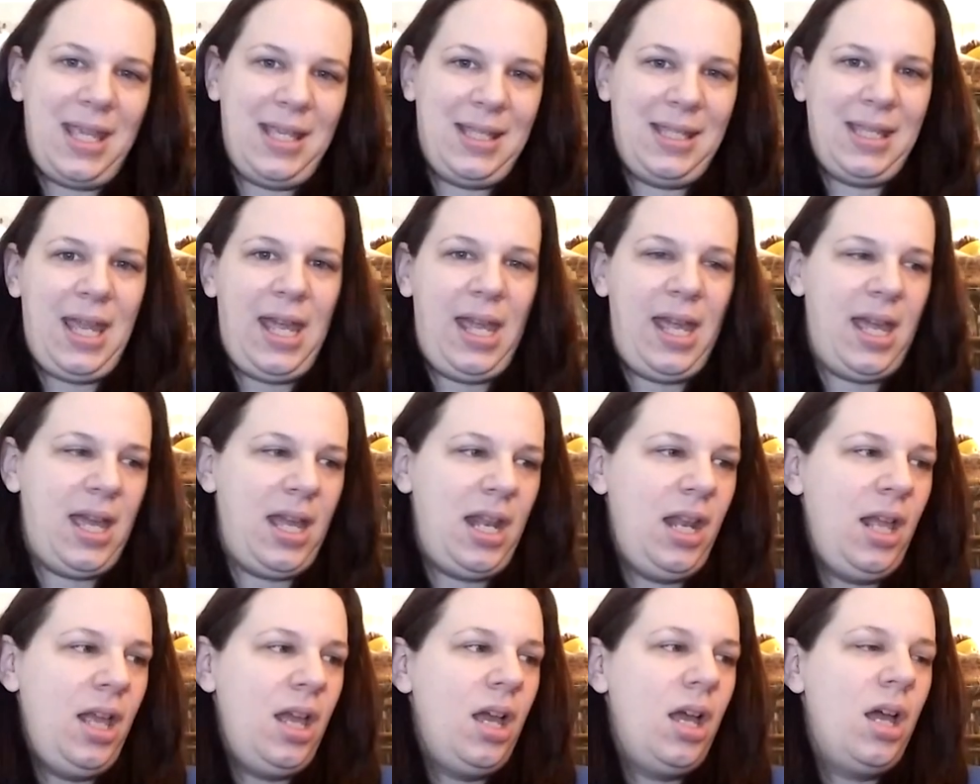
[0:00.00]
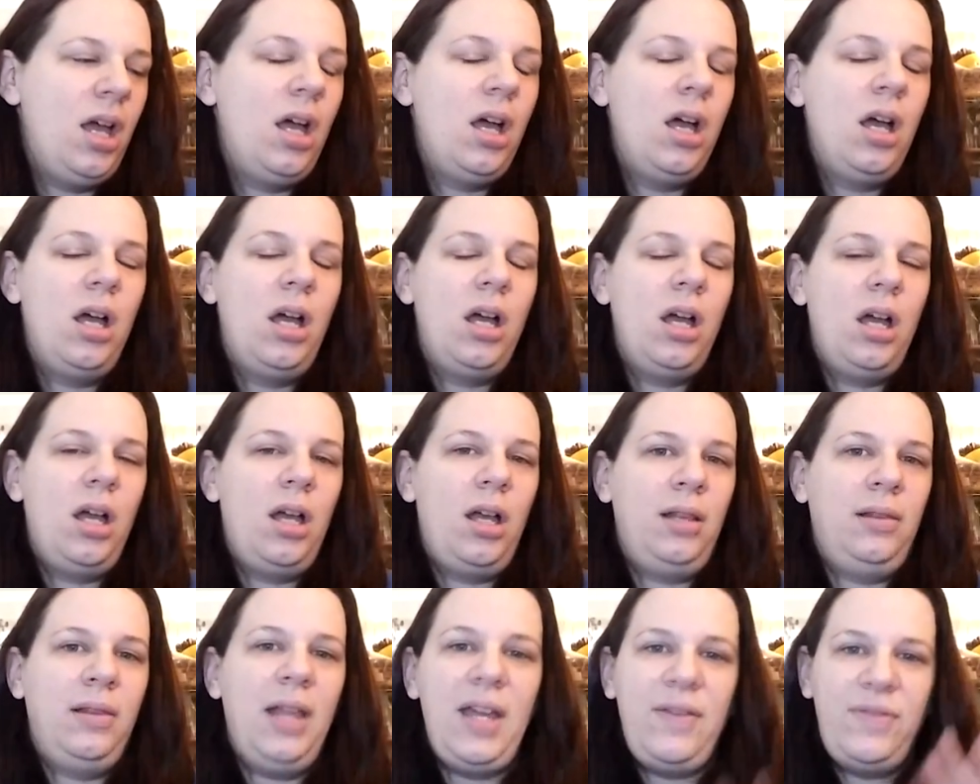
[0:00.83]
I say it,
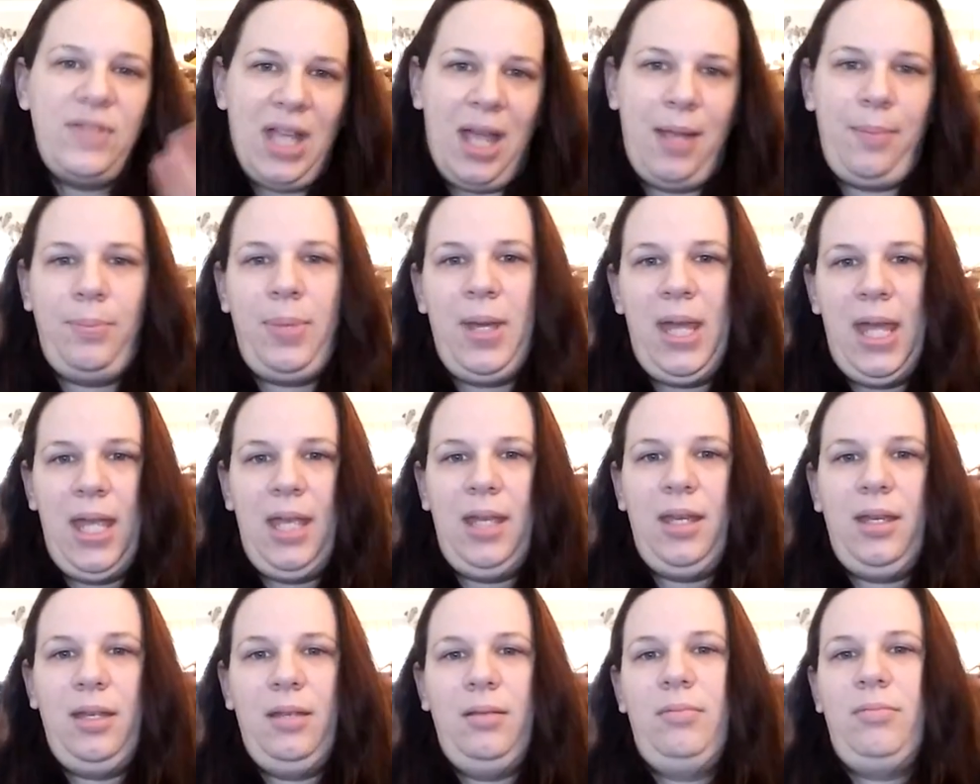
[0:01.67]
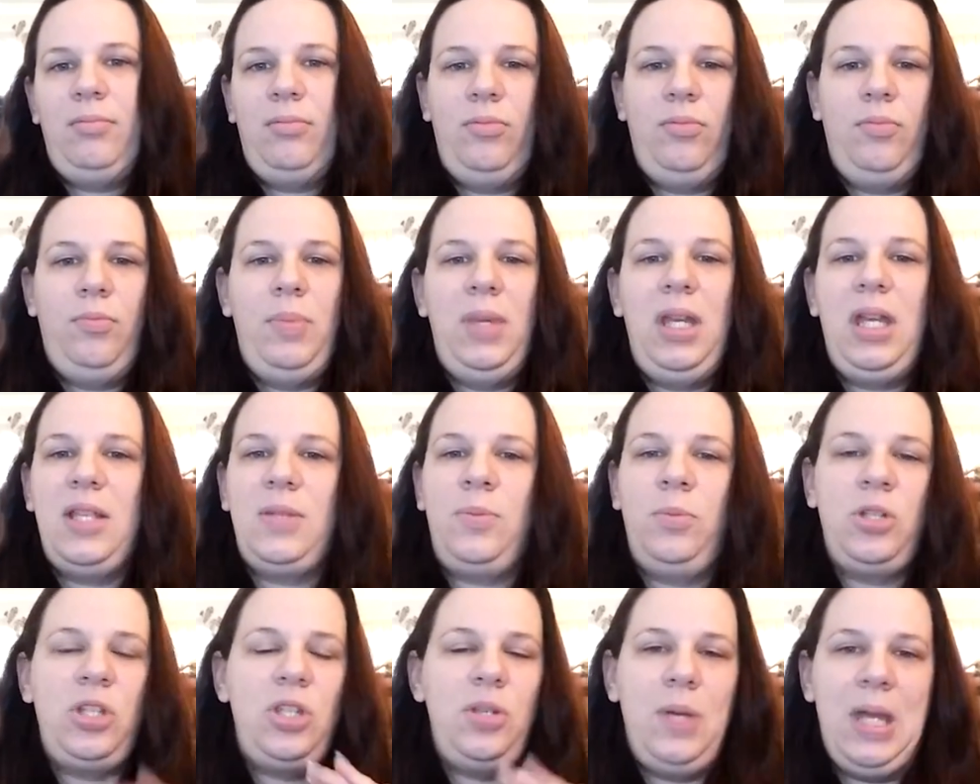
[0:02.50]
lifetime pink,
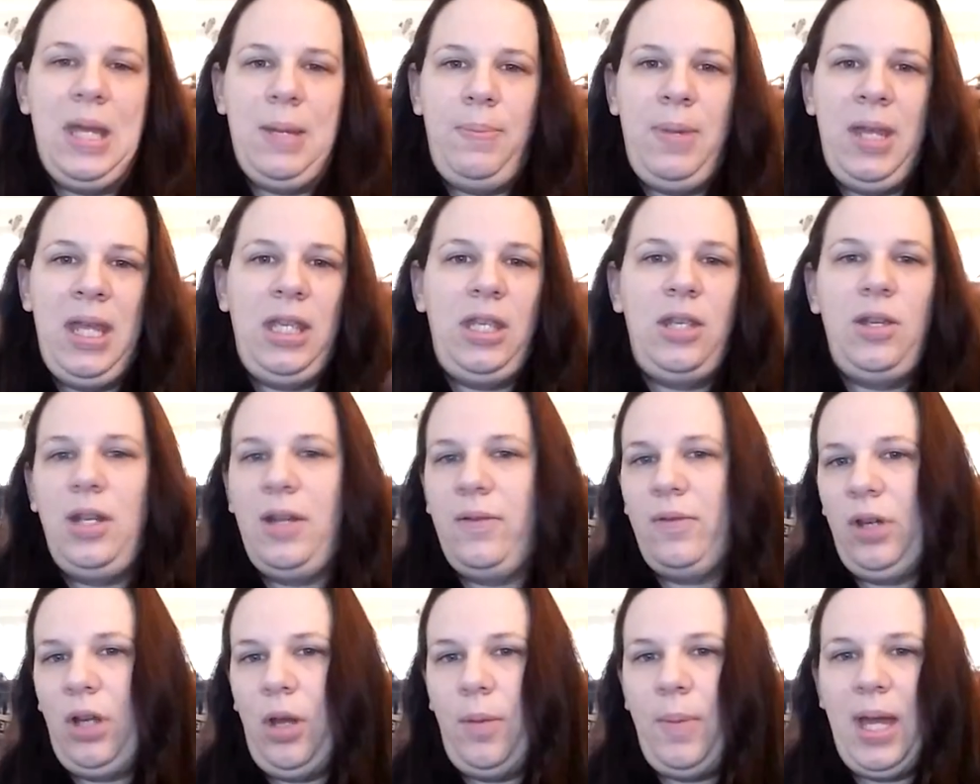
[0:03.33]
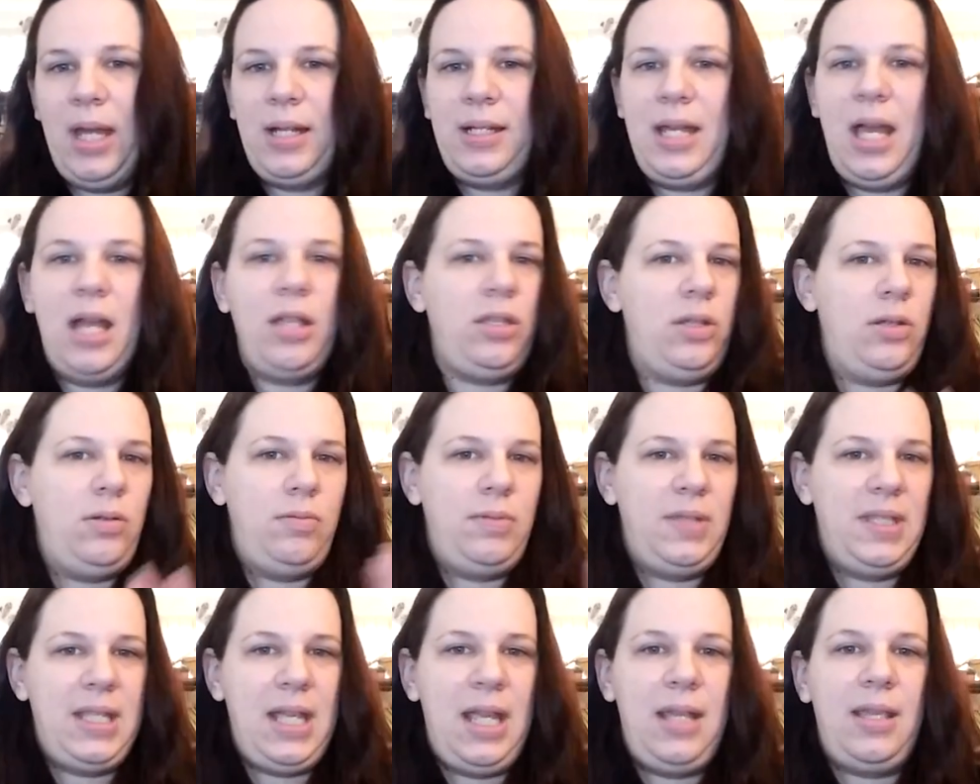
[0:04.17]
because once you hit pink, you never go back down. You
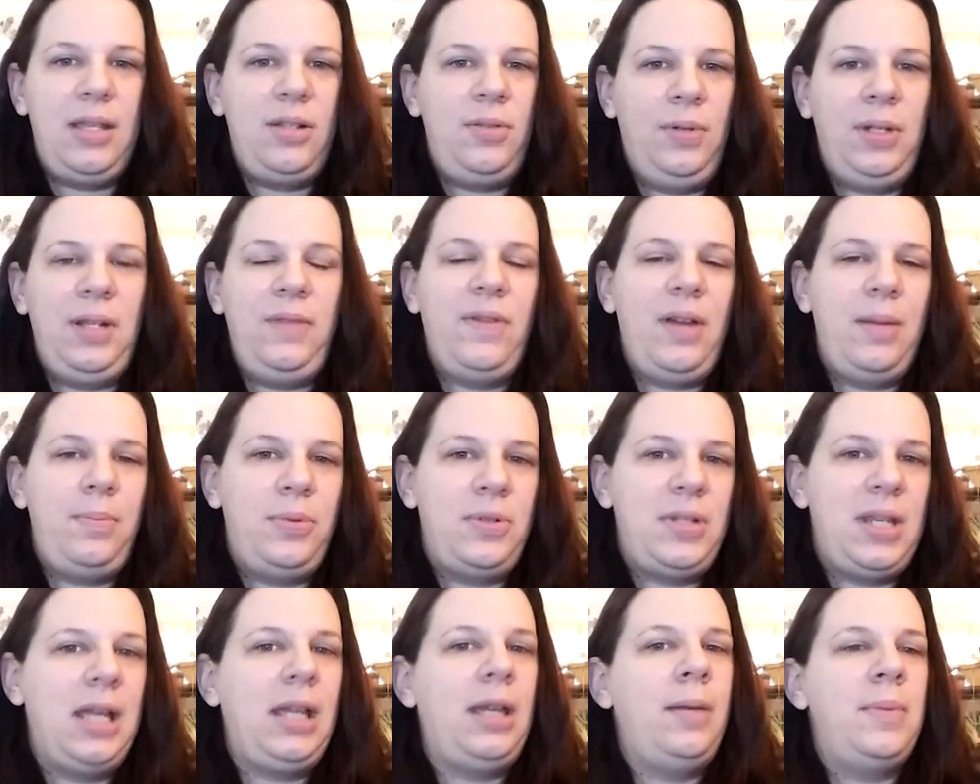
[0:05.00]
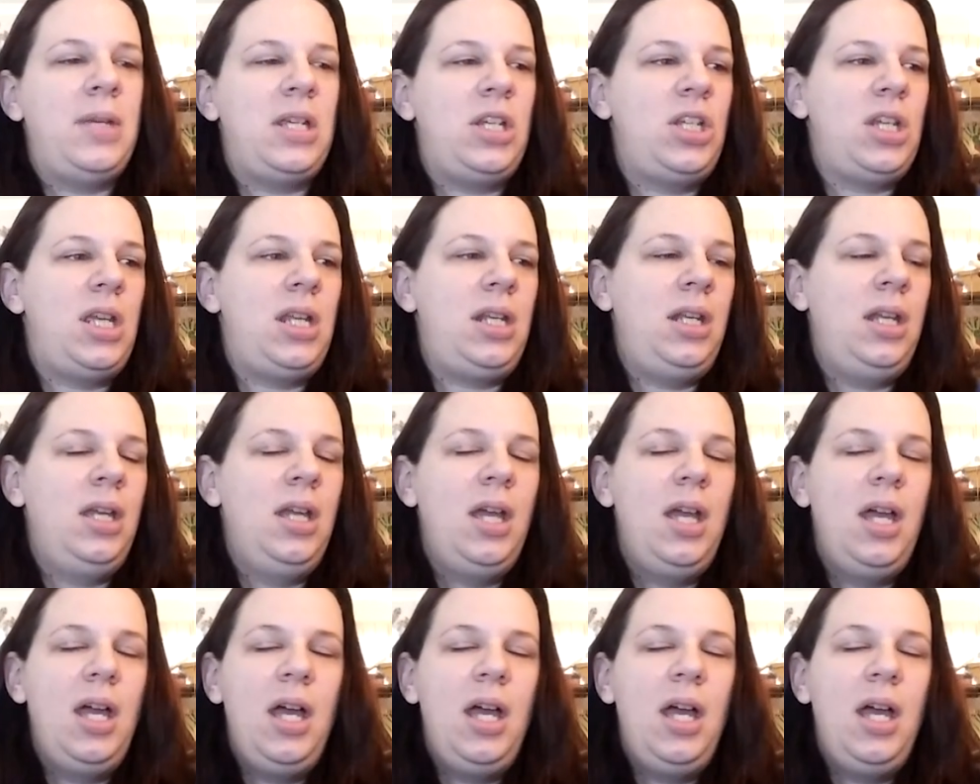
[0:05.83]
stay at the 25% commission.